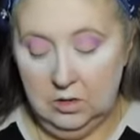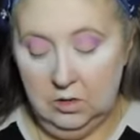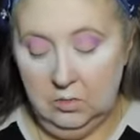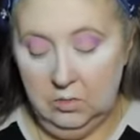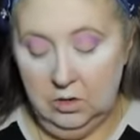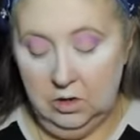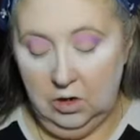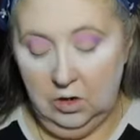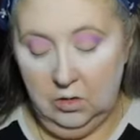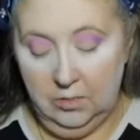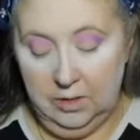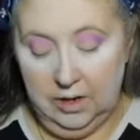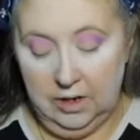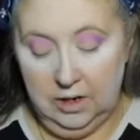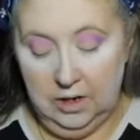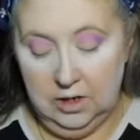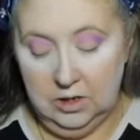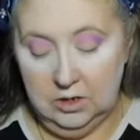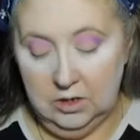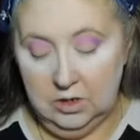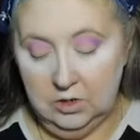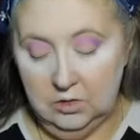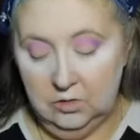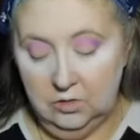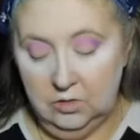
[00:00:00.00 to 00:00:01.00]
So I'm going to go back
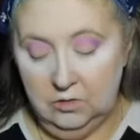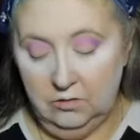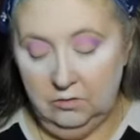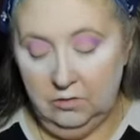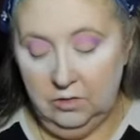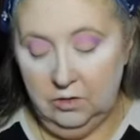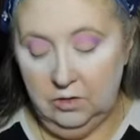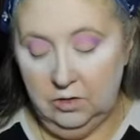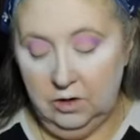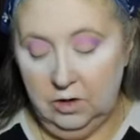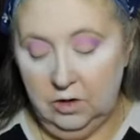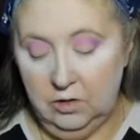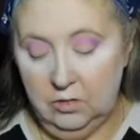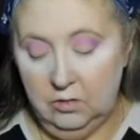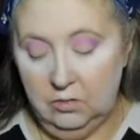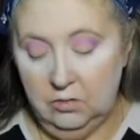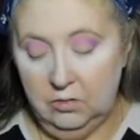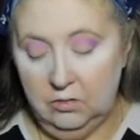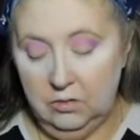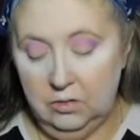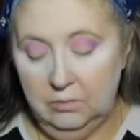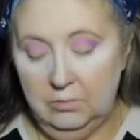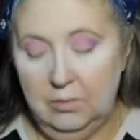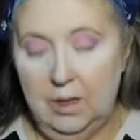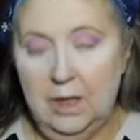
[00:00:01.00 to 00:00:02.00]
into the
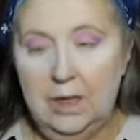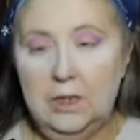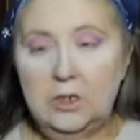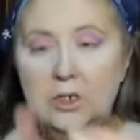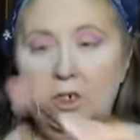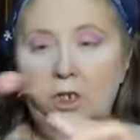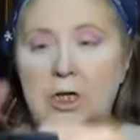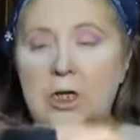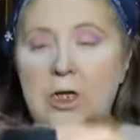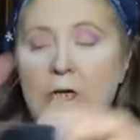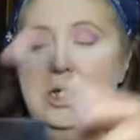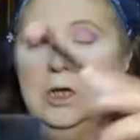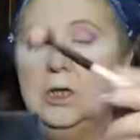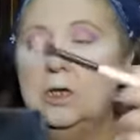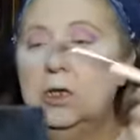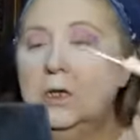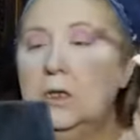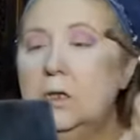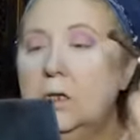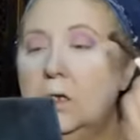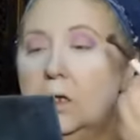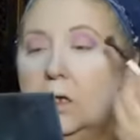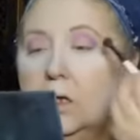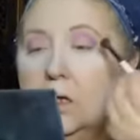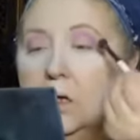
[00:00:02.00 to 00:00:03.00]
Virgo matte shade.
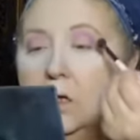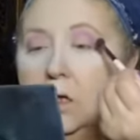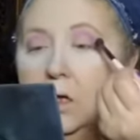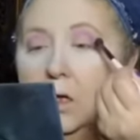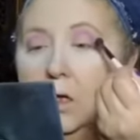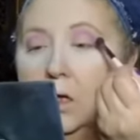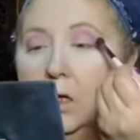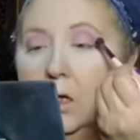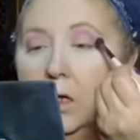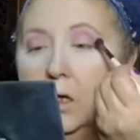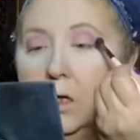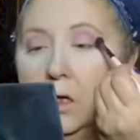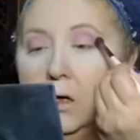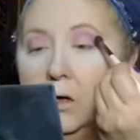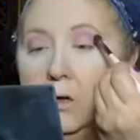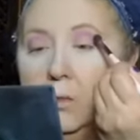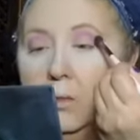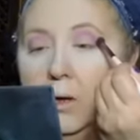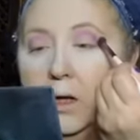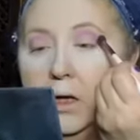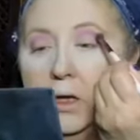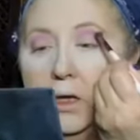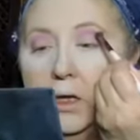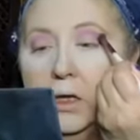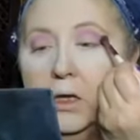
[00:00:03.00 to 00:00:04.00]
Go
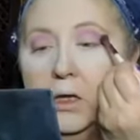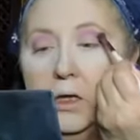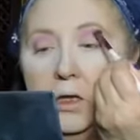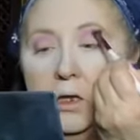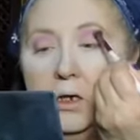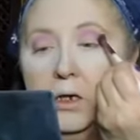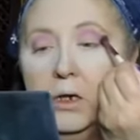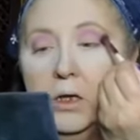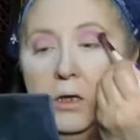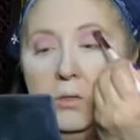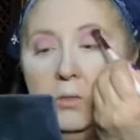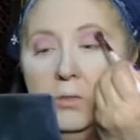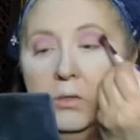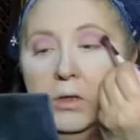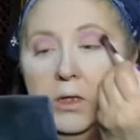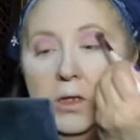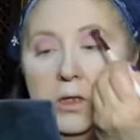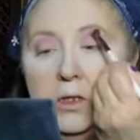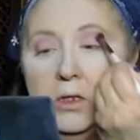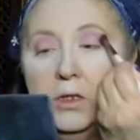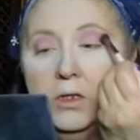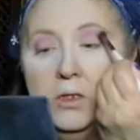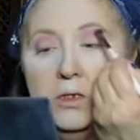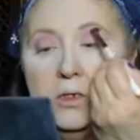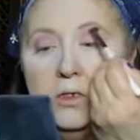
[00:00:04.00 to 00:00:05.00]
back in and
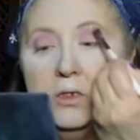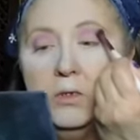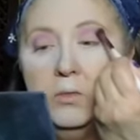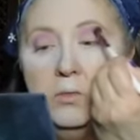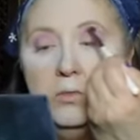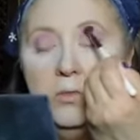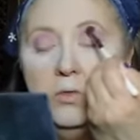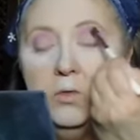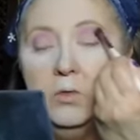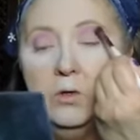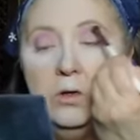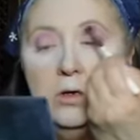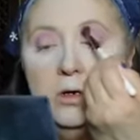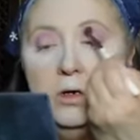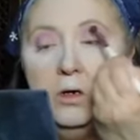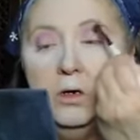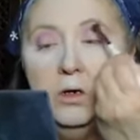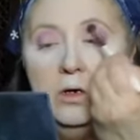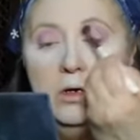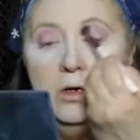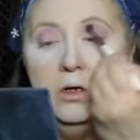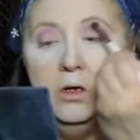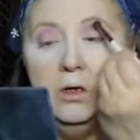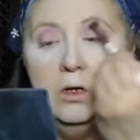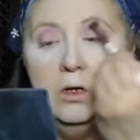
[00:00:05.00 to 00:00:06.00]
blend this some more.